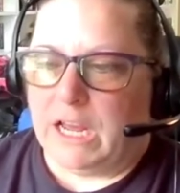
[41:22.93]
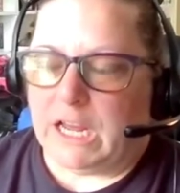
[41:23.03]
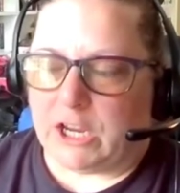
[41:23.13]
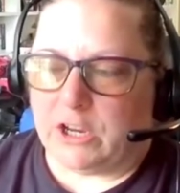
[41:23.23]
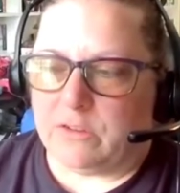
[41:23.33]

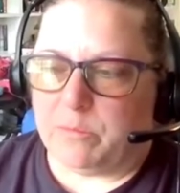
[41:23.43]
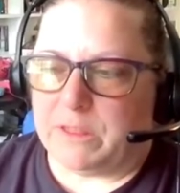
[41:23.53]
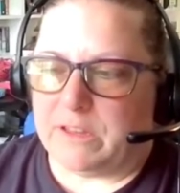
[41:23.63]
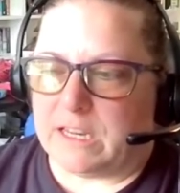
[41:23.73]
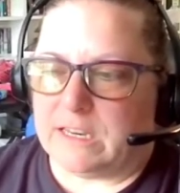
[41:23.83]
it could have
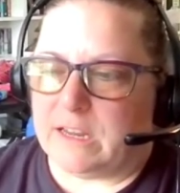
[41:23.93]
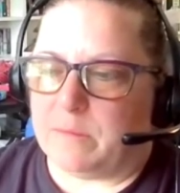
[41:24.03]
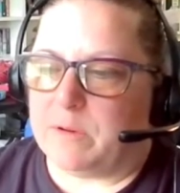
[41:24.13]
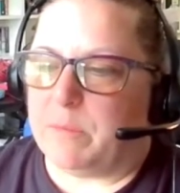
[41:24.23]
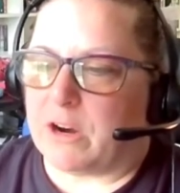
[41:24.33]
been the
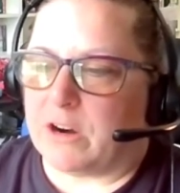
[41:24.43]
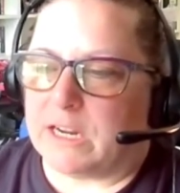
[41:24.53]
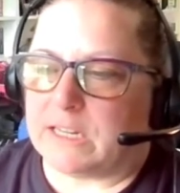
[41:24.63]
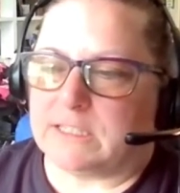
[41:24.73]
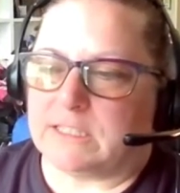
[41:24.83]
condemned
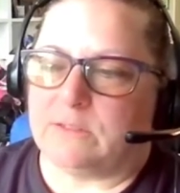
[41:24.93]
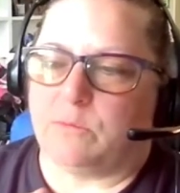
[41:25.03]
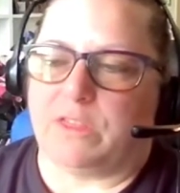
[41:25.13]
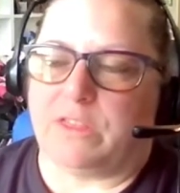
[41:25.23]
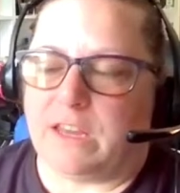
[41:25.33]
barracks
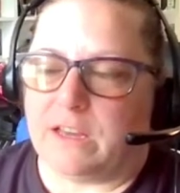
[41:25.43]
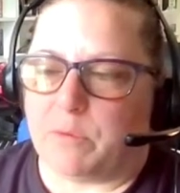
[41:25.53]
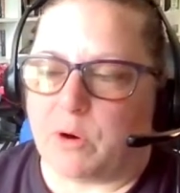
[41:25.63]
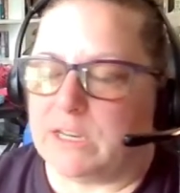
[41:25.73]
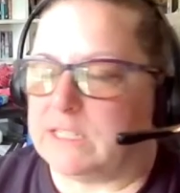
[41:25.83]
with the
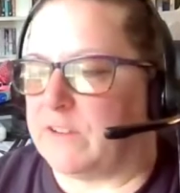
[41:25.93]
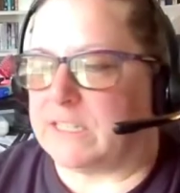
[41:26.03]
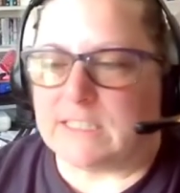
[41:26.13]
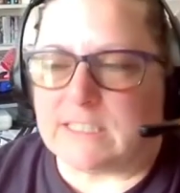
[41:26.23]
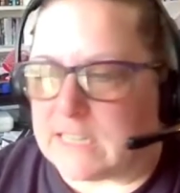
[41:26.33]
broken
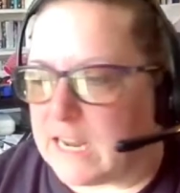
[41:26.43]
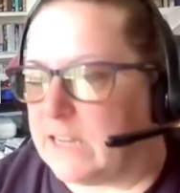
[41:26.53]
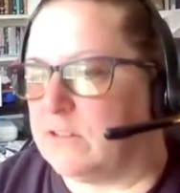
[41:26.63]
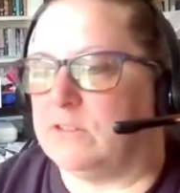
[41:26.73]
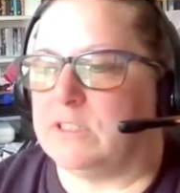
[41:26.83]
asbestos
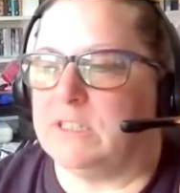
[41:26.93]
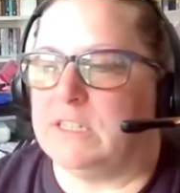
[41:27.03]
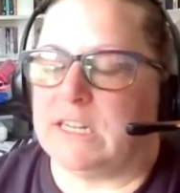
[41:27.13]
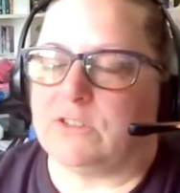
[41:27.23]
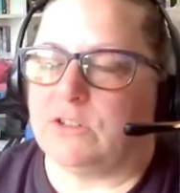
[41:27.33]
tiles and
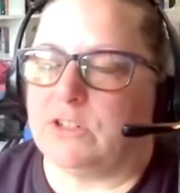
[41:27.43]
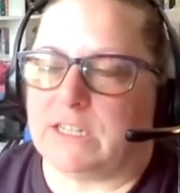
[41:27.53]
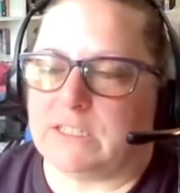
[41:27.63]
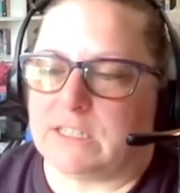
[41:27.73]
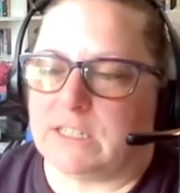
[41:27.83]
the desert
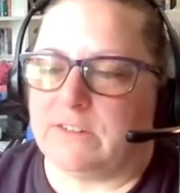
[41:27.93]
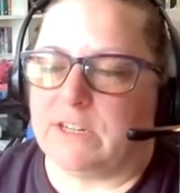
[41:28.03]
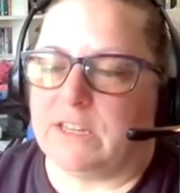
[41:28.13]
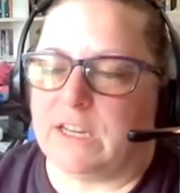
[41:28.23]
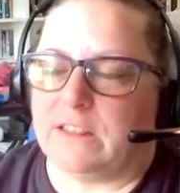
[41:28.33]
dust and
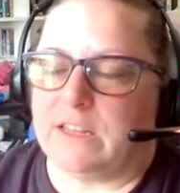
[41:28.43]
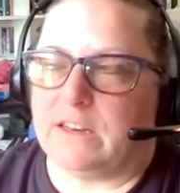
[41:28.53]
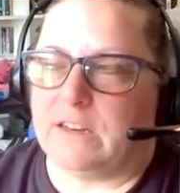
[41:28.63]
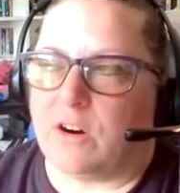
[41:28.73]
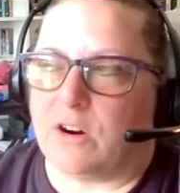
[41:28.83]
everything that
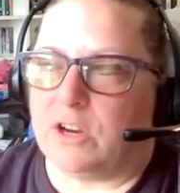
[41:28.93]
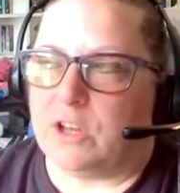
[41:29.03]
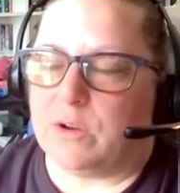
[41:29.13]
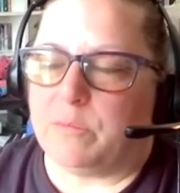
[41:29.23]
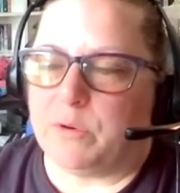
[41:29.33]
our
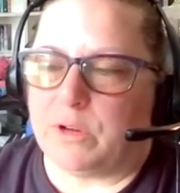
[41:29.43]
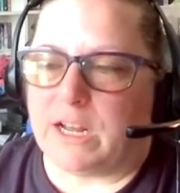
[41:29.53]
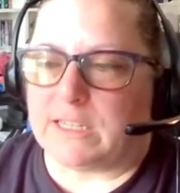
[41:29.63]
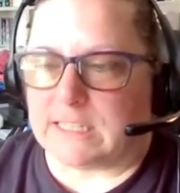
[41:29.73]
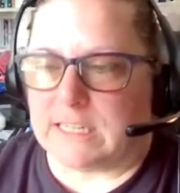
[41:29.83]
unit put
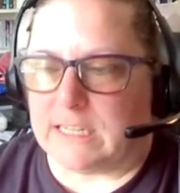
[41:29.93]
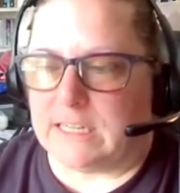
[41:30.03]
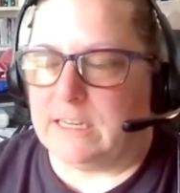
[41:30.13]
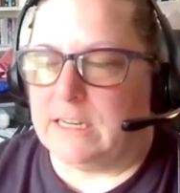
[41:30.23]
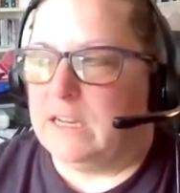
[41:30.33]
us
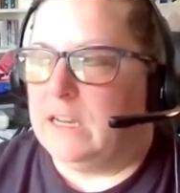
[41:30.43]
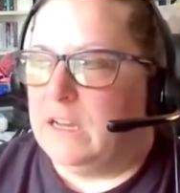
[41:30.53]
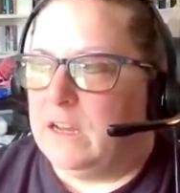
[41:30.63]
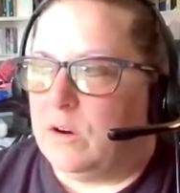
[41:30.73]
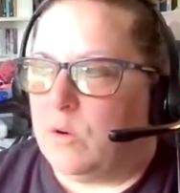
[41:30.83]
in,
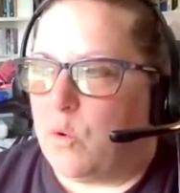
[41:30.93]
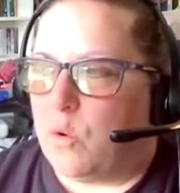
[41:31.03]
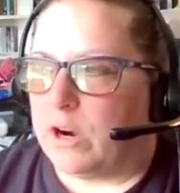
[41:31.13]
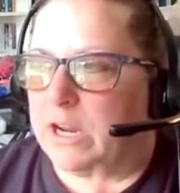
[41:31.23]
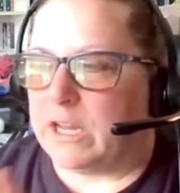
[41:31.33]

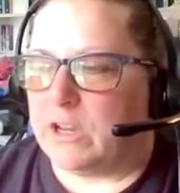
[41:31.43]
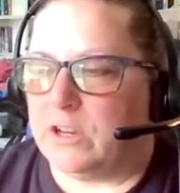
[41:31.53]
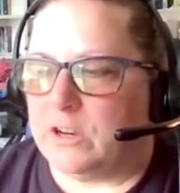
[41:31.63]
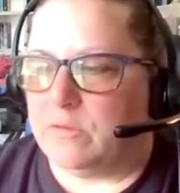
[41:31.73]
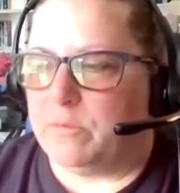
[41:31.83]
or it
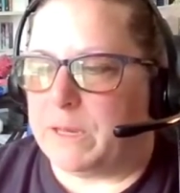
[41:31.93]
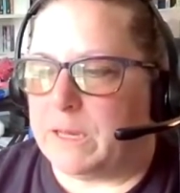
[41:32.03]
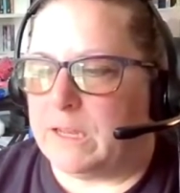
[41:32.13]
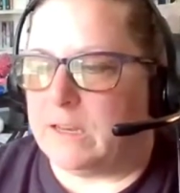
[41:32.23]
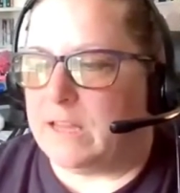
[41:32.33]
could have
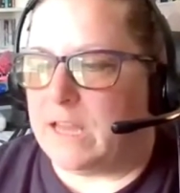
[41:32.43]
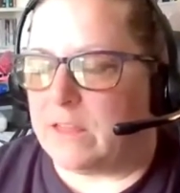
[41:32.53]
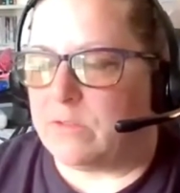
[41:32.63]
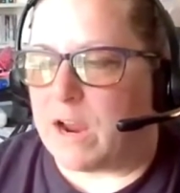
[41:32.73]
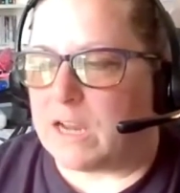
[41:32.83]
been the
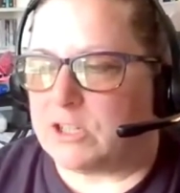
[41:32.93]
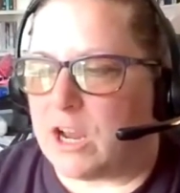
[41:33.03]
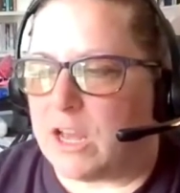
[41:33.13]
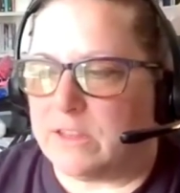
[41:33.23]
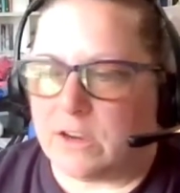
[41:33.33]
anthrax
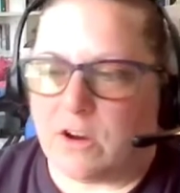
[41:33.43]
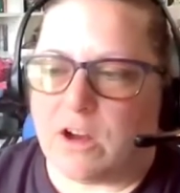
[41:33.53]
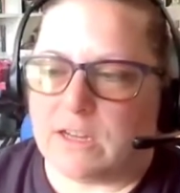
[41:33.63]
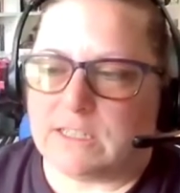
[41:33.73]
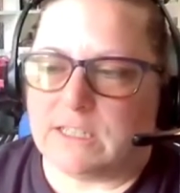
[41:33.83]
shot that
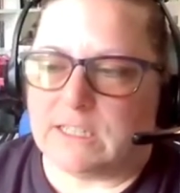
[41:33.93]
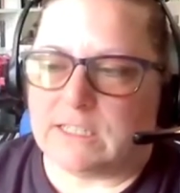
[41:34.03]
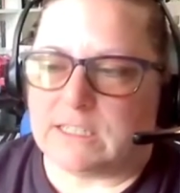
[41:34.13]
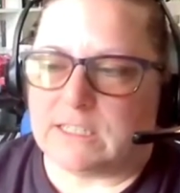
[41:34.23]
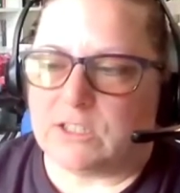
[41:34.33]
caused
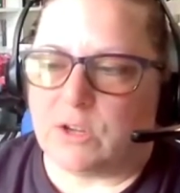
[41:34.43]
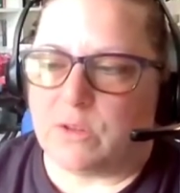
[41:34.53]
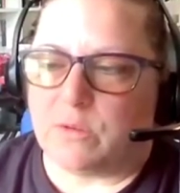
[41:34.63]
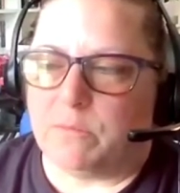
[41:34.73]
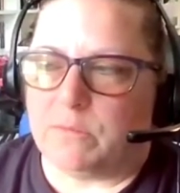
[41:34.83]
this. So
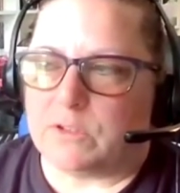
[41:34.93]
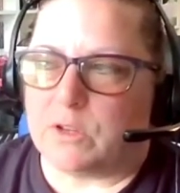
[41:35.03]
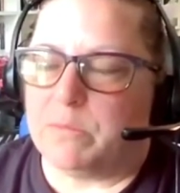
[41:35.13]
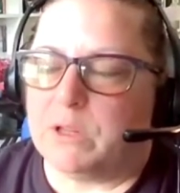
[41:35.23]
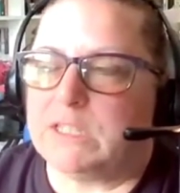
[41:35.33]

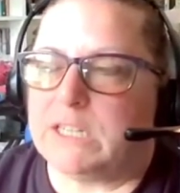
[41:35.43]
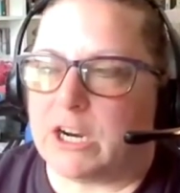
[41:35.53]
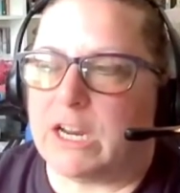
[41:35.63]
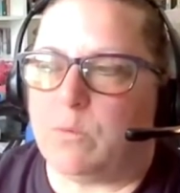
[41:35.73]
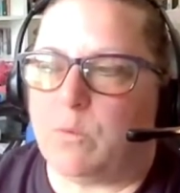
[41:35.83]
the
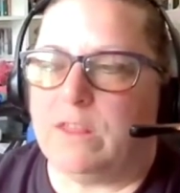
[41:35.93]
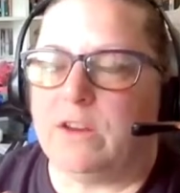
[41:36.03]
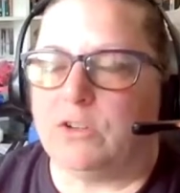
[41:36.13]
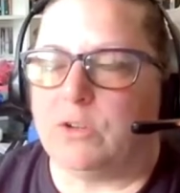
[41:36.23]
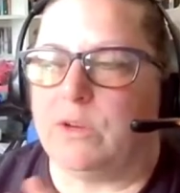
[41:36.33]
military, when
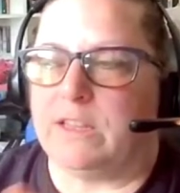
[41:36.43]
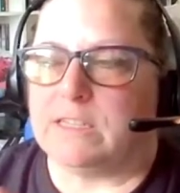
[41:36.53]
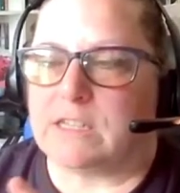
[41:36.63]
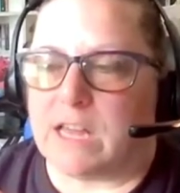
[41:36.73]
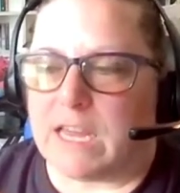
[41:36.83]
they're doing
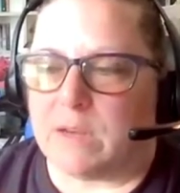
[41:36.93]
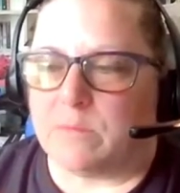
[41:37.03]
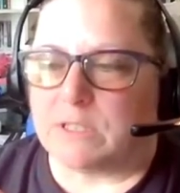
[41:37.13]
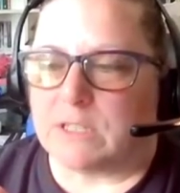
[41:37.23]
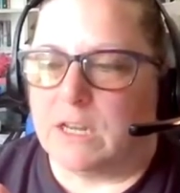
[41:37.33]
these
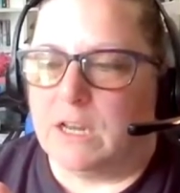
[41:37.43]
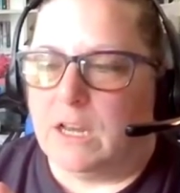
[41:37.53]
claims,